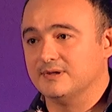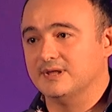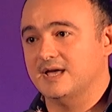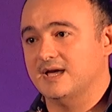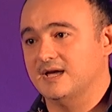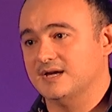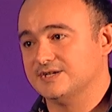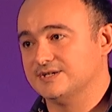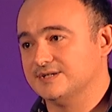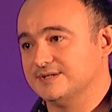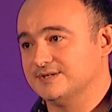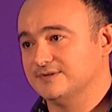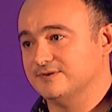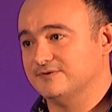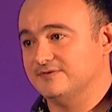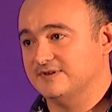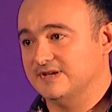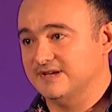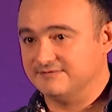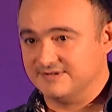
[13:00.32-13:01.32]
hashes
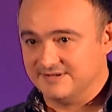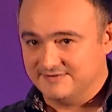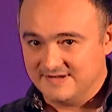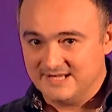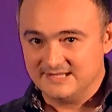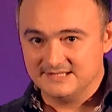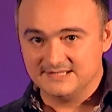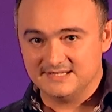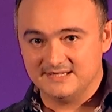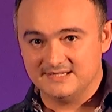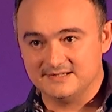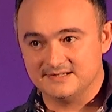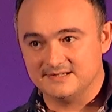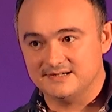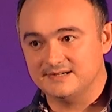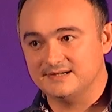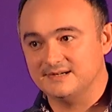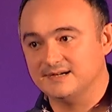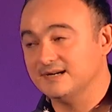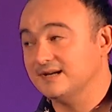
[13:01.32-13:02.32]
of every
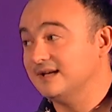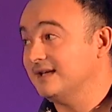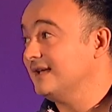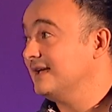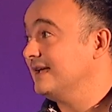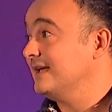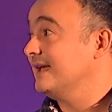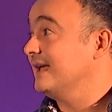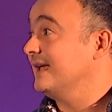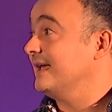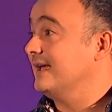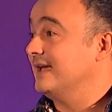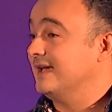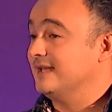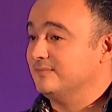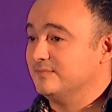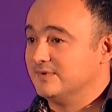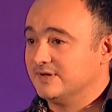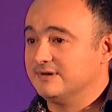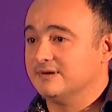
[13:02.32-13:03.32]
validator,
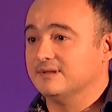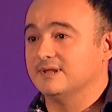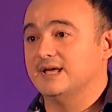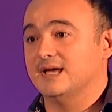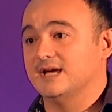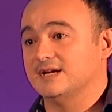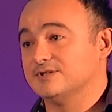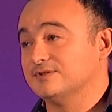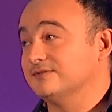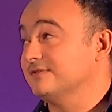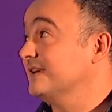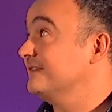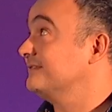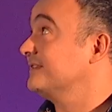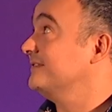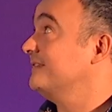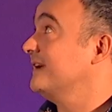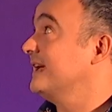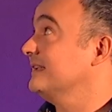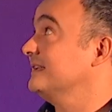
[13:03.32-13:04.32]
and Merkle hash of
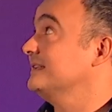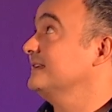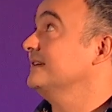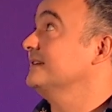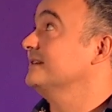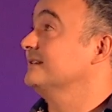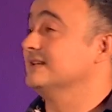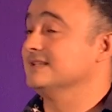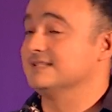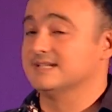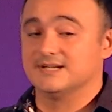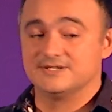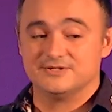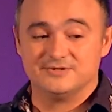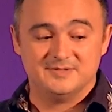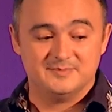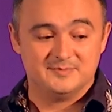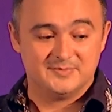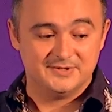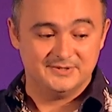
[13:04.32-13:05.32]
every validator is
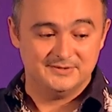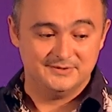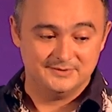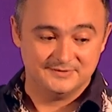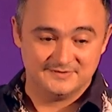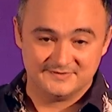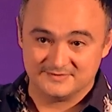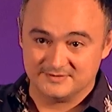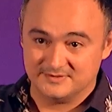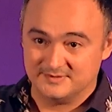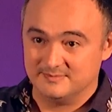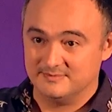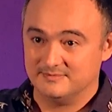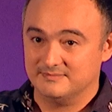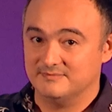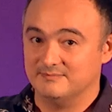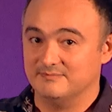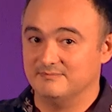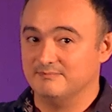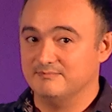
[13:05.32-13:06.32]
actually produced
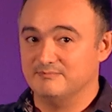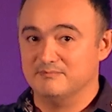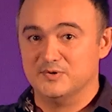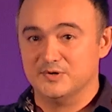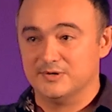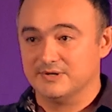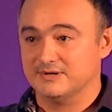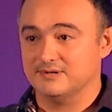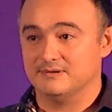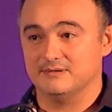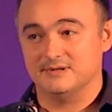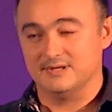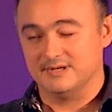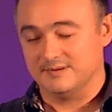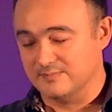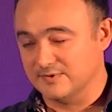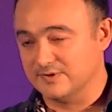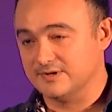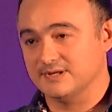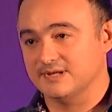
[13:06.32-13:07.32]
from
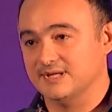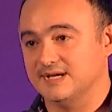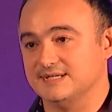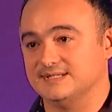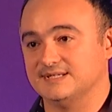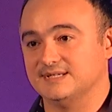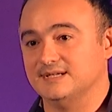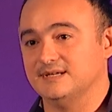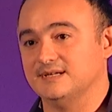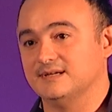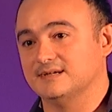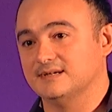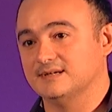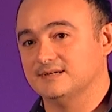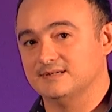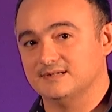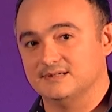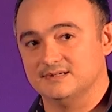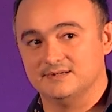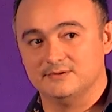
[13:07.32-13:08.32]
Merkleizing
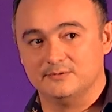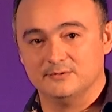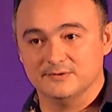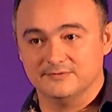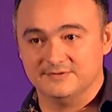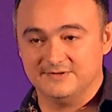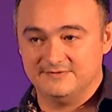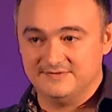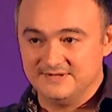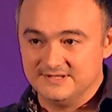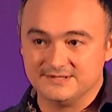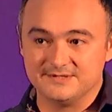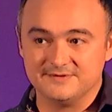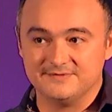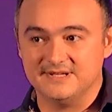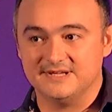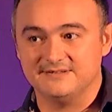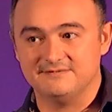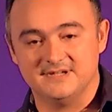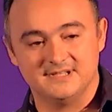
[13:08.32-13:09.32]
all of the fields of
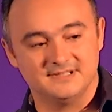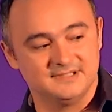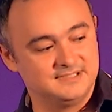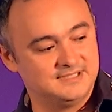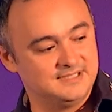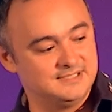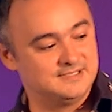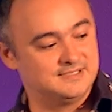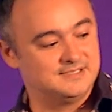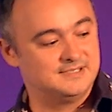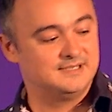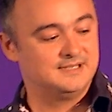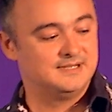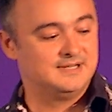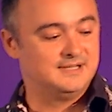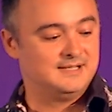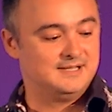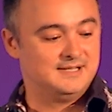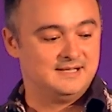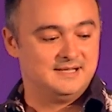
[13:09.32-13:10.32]
that validator,
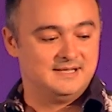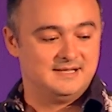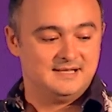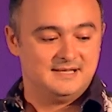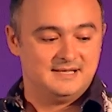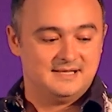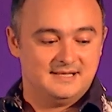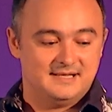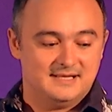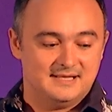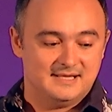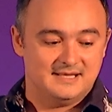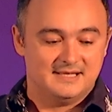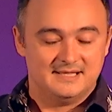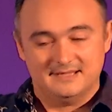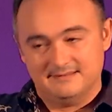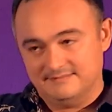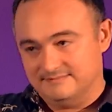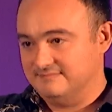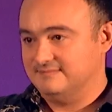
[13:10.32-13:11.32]

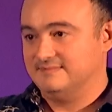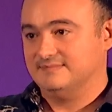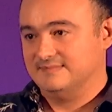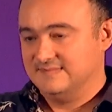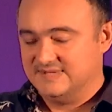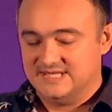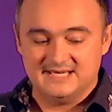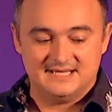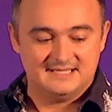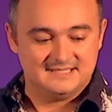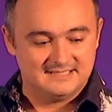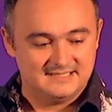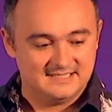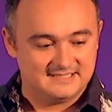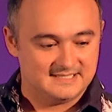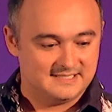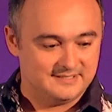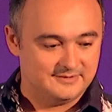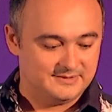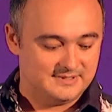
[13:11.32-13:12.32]
and
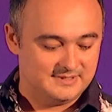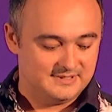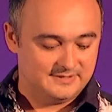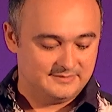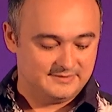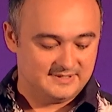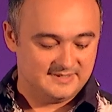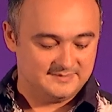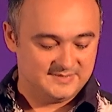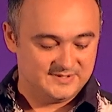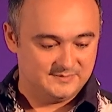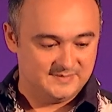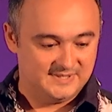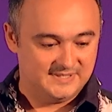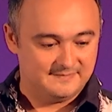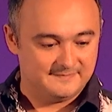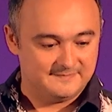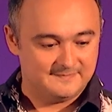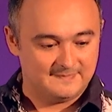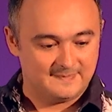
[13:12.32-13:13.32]
that's how it comes to
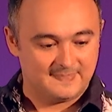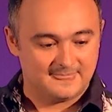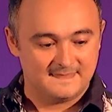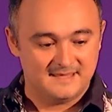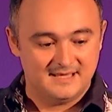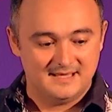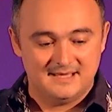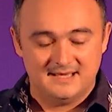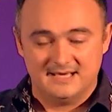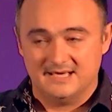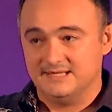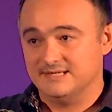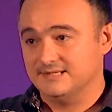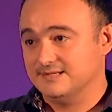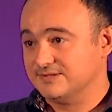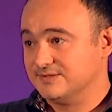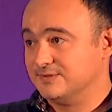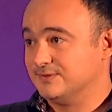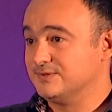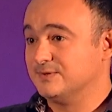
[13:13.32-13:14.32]
be. And then
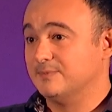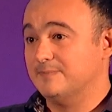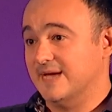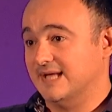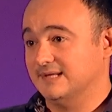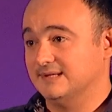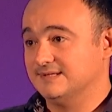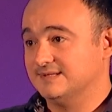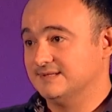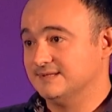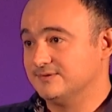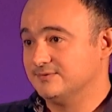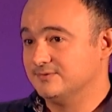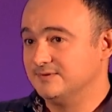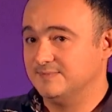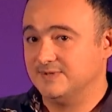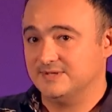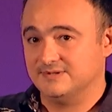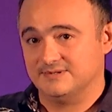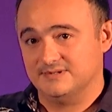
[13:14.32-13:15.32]
there's also balances root, because